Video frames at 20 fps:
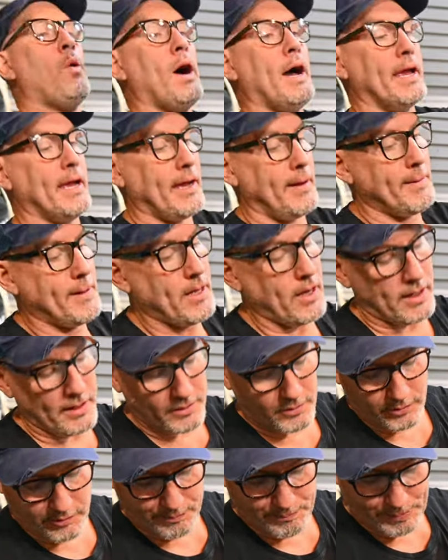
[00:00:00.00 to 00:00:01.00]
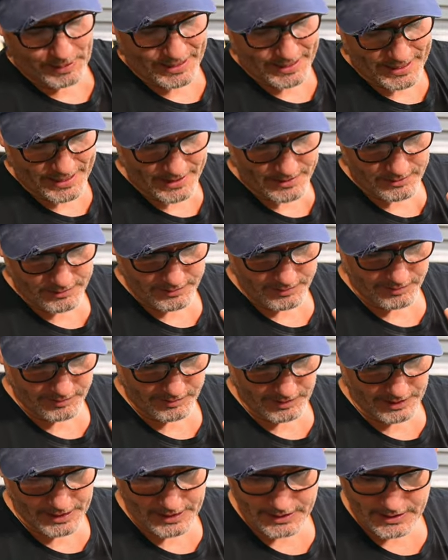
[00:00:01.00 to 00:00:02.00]
why I got those
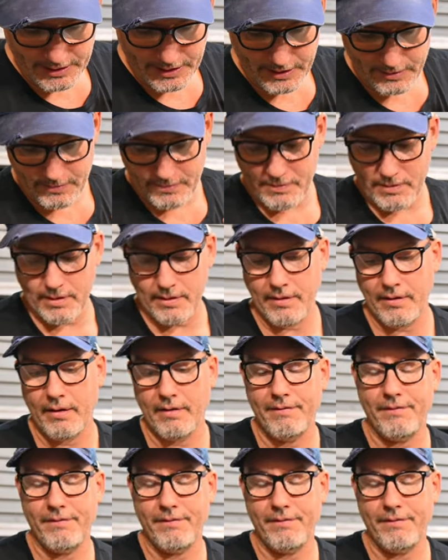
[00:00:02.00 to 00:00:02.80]
panels at that uh,